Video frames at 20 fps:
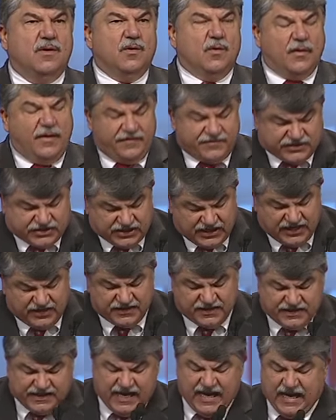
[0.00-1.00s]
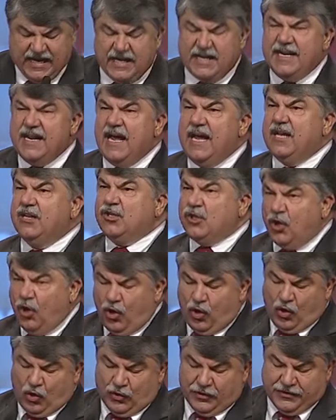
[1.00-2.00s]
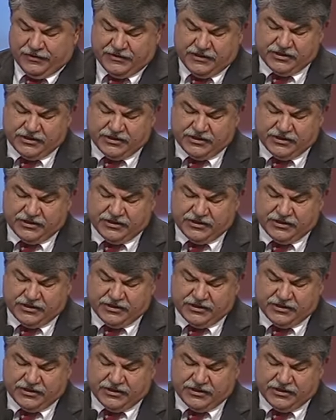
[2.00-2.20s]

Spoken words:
we've seen the day-to-day toll that